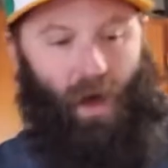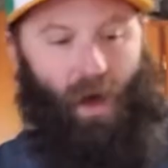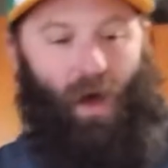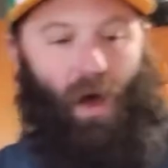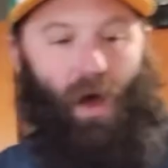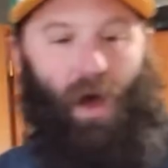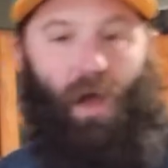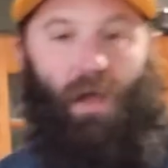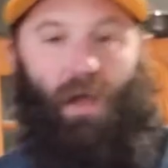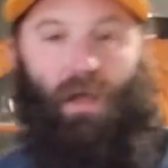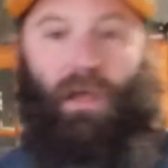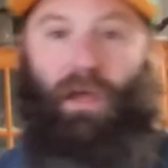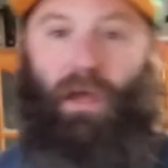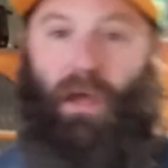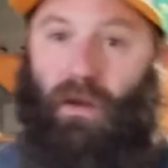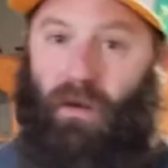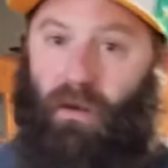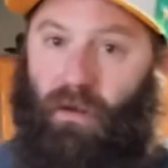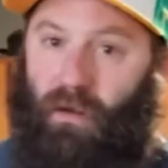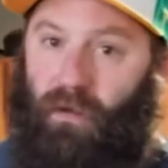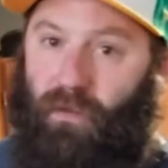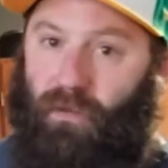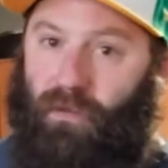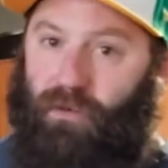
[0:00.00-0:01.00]
I get
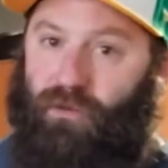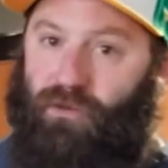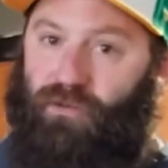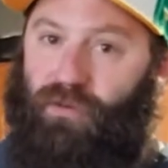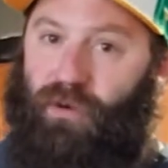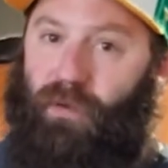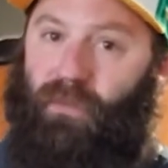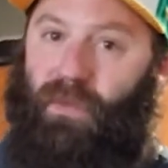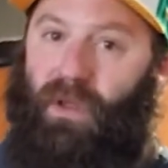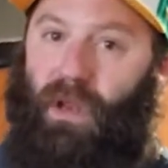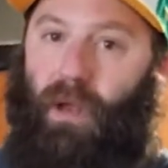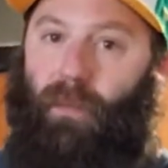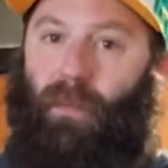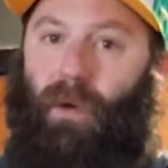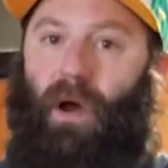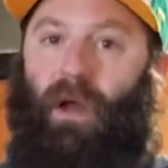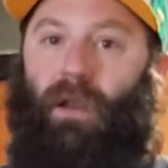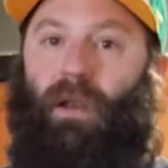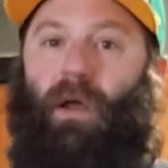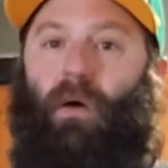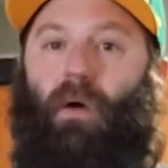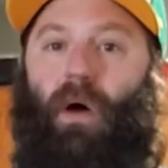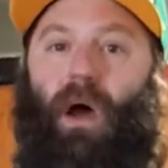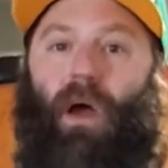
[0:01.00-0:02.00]
the shrimp that I bought.
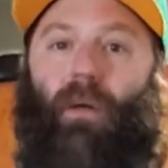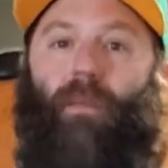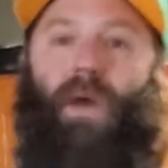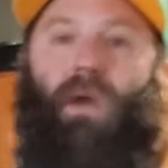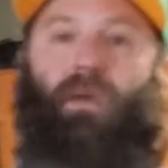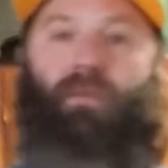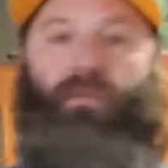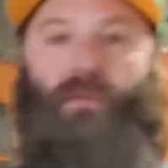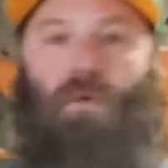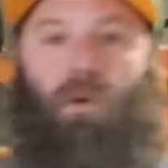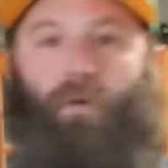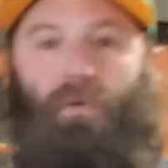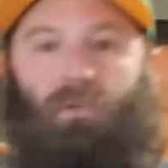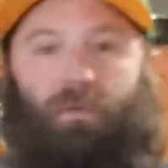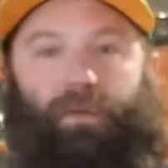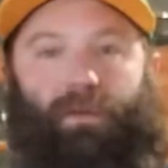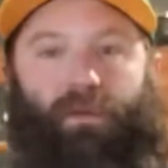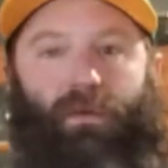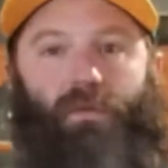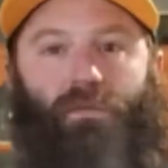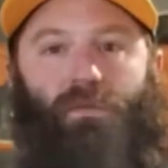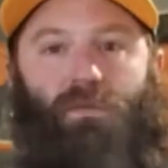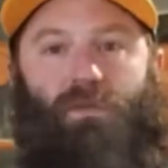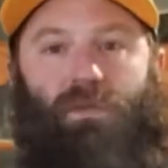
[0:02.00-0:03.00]
Now I buy frozen
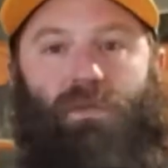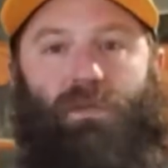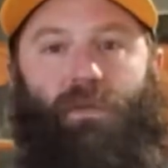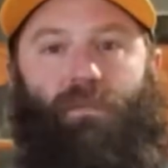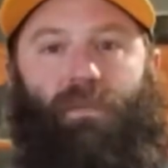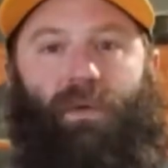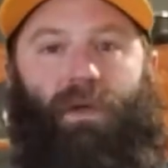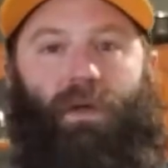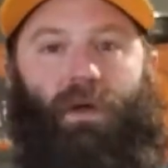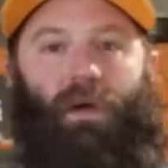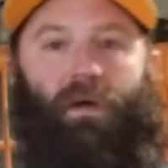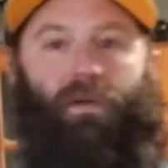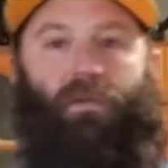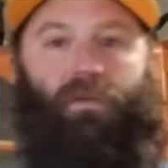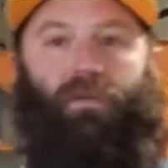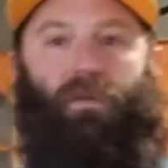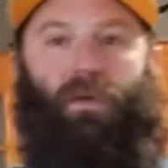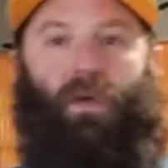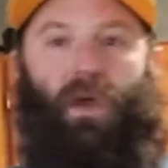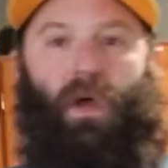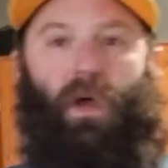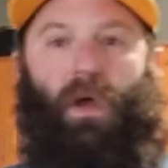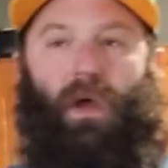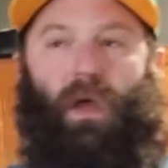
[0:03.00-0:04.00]
usually, because
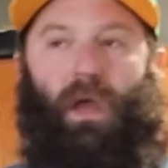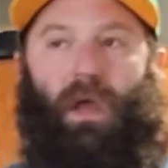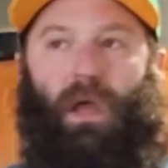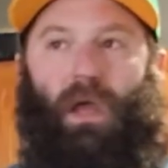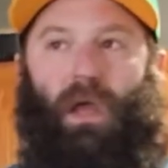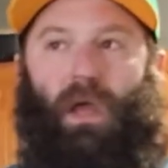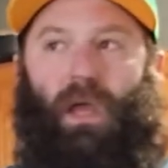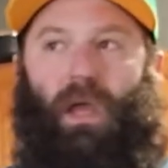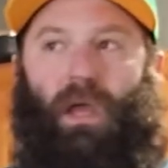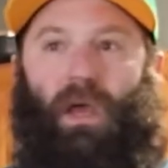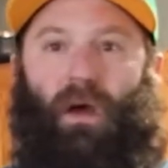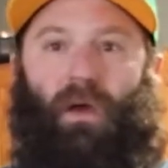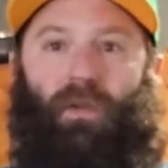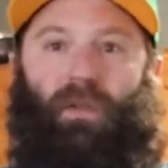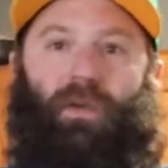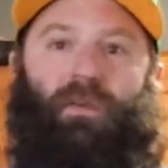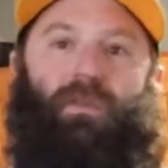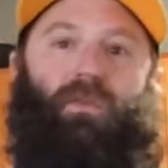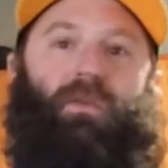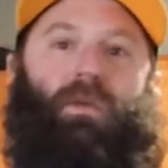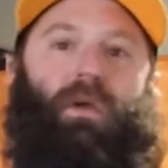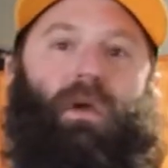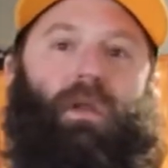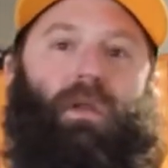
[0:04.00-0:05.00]

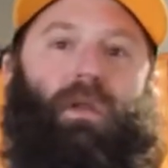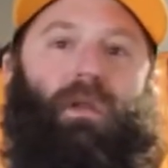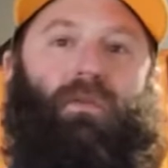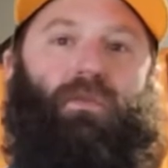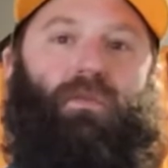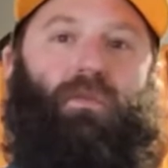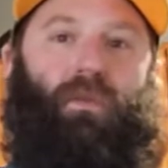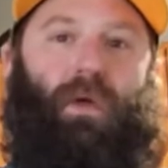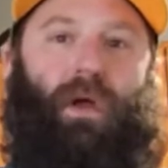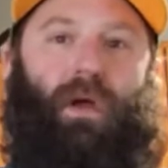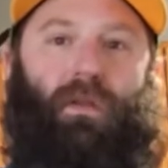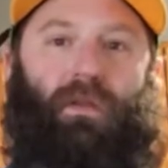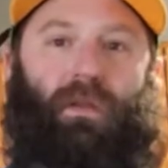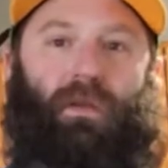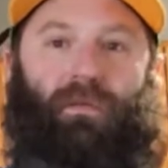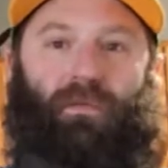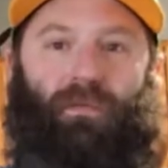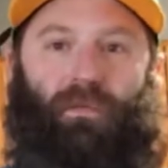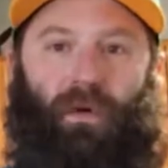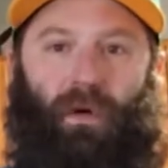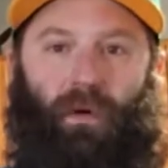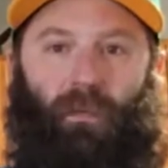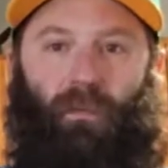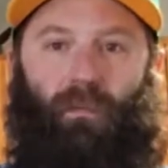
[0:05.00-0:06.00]
unless you get it directly
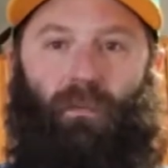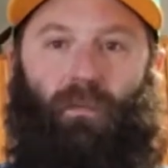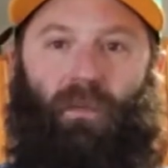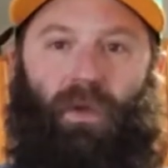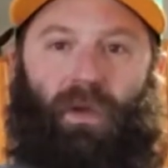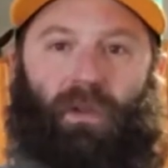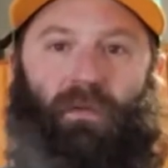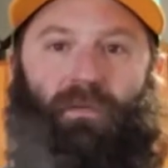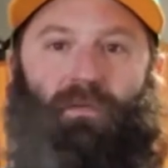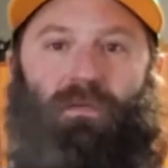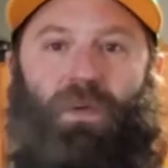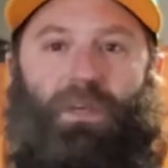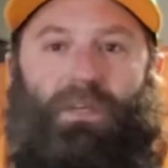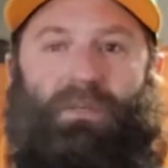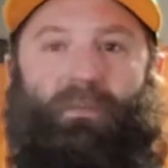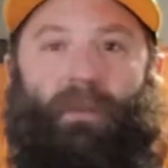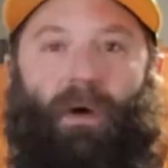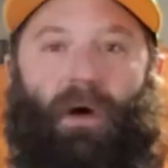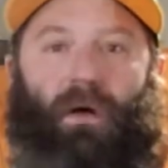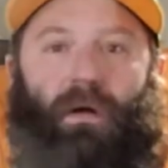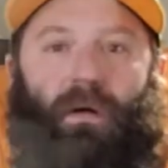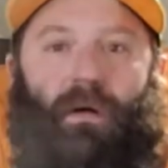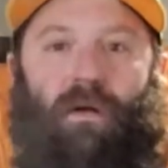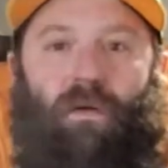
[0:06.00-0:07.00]
from like the
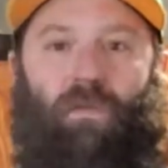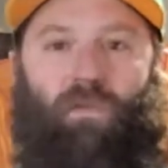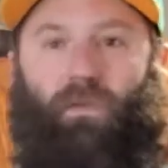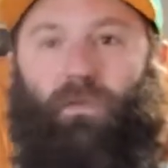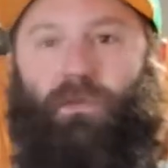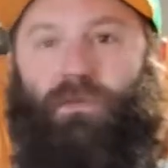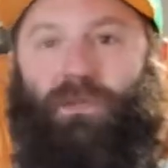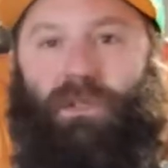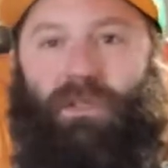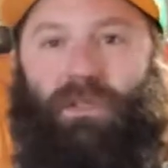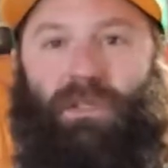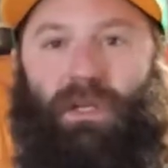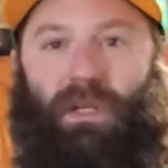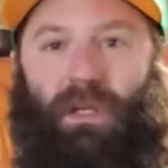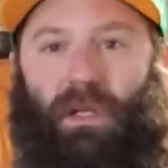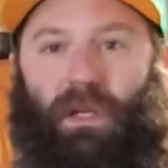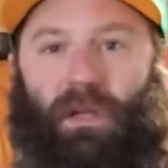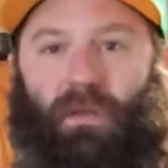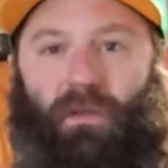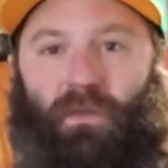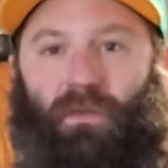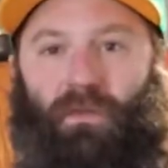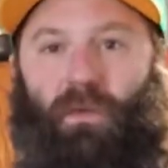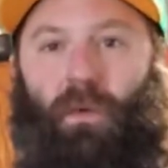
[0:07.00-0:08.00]
fishmonger, it's usually sitting
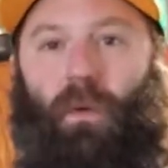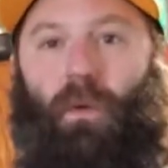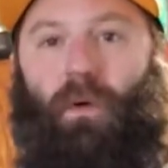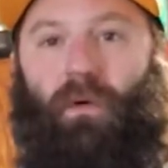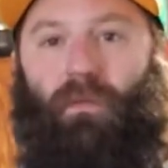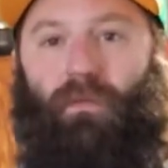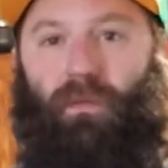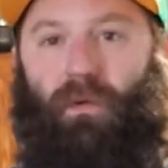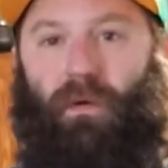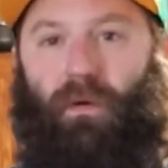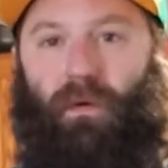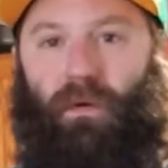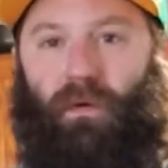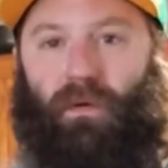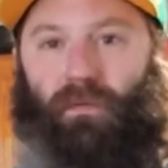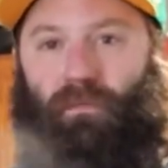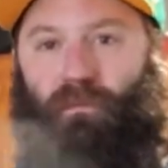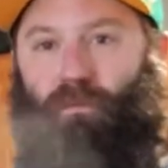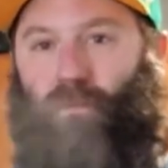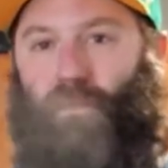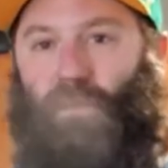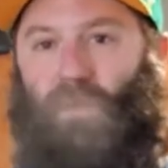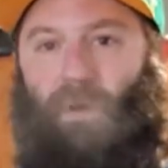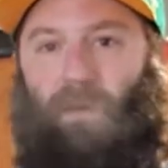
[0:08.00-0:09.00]
in the store for,
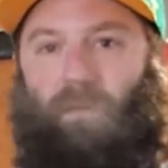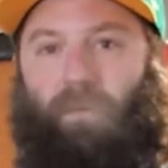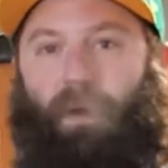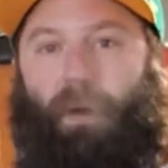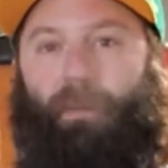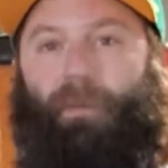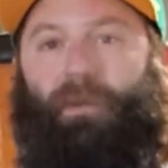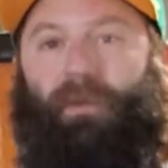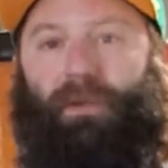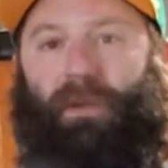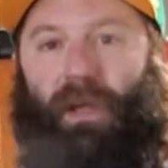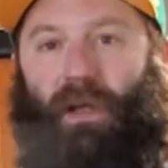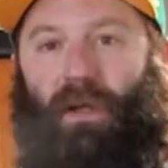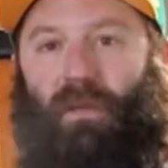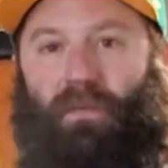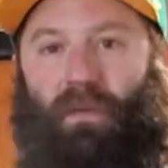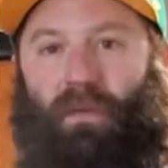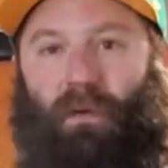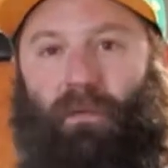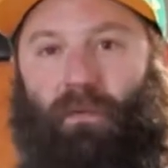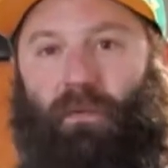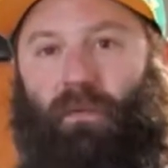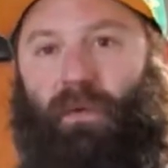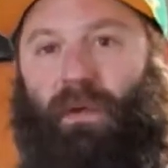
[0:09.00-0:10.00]
you know, a couple of days,
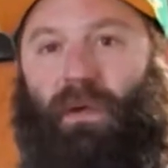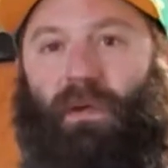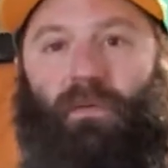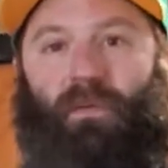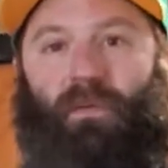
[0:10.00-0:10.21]
couple of weeks,